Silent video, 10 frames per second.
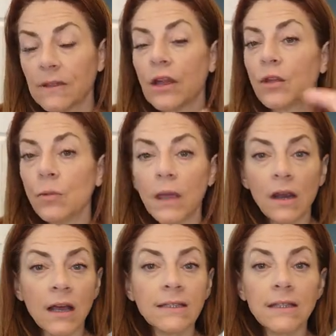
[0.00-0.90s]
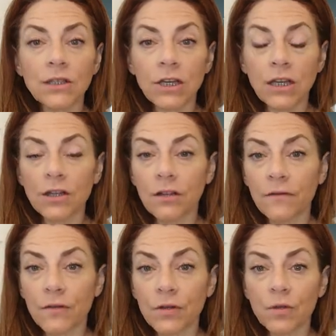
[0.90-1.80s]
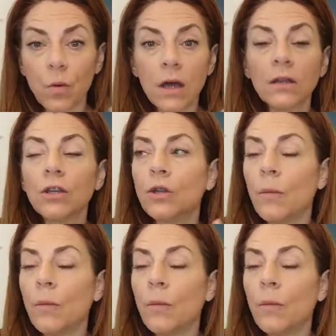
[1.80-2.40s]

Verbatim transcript: Now, you may not see a change on the first one.